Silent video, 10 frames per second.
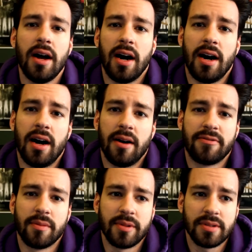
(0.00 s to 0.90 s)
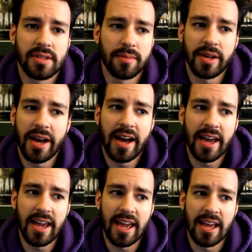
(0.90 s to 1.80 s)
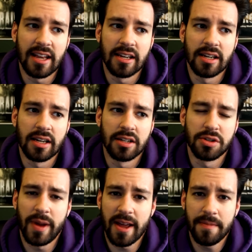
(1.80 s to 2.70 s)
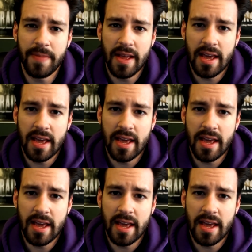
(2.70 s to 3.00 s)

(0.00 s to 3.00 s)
uh, from some guy in uh, Japan,